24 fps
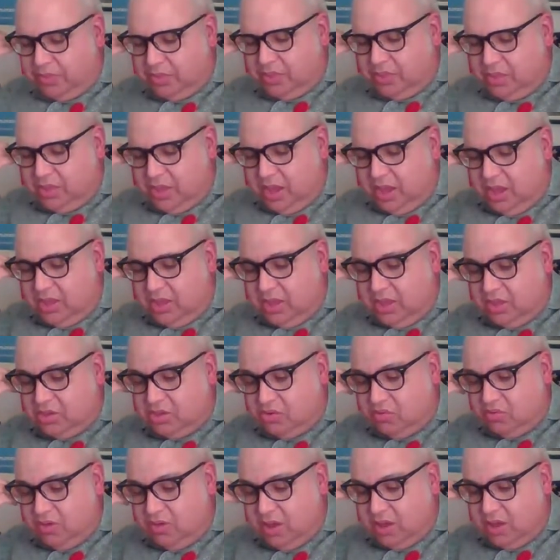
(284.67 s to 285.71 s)
The
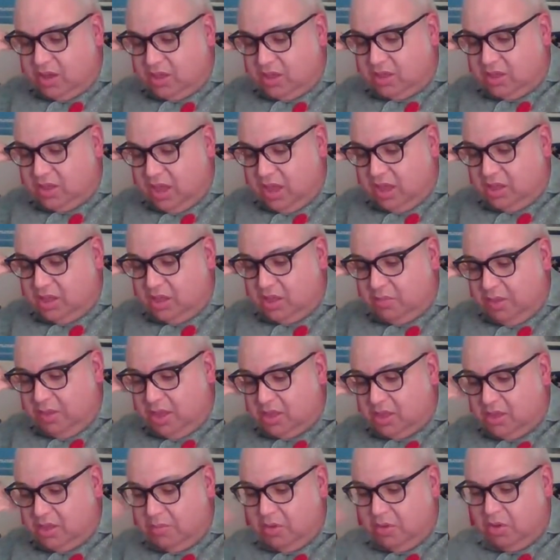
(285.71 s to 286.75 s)
district escapes me
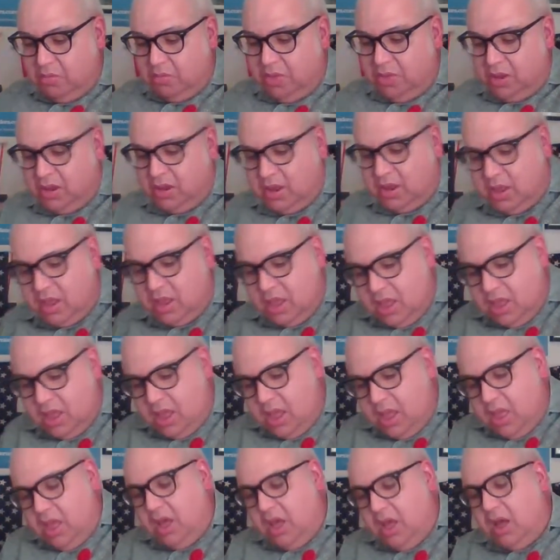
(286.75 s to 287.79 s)
at the moment.
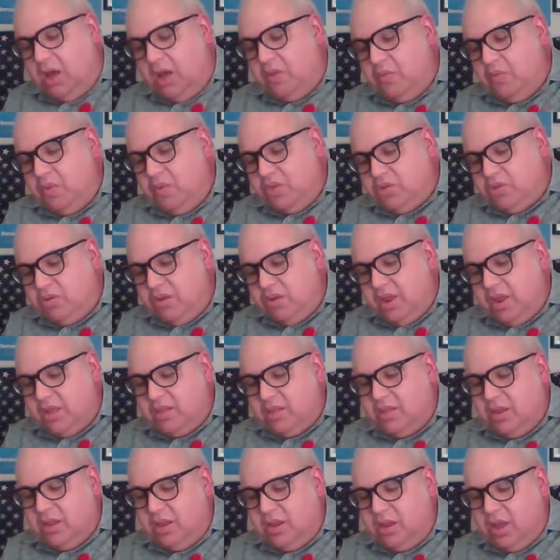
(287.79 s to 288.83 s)
Richard
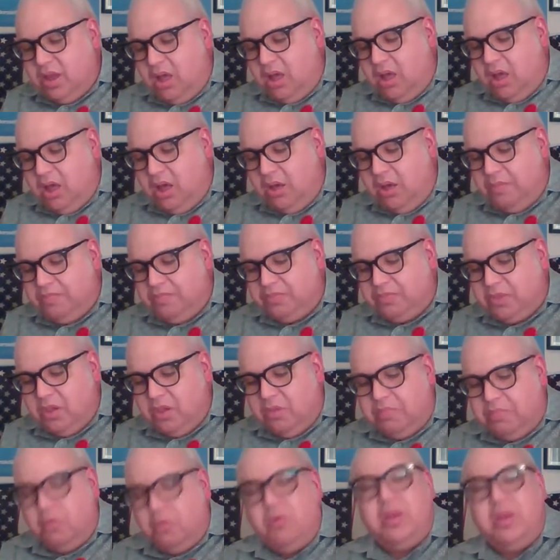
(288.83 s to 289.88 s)
Nixon
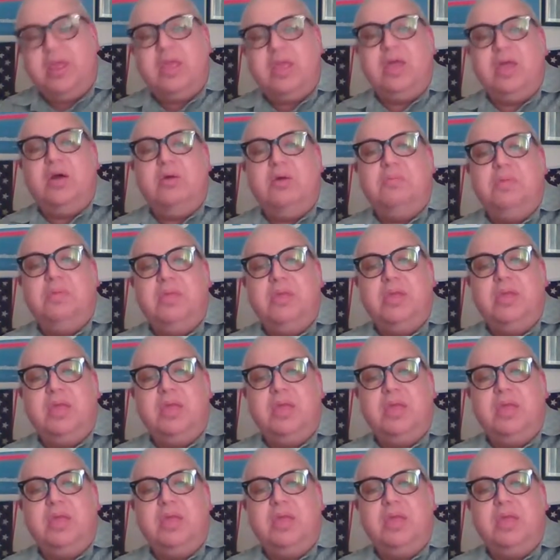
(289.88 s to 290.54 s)
appointed him.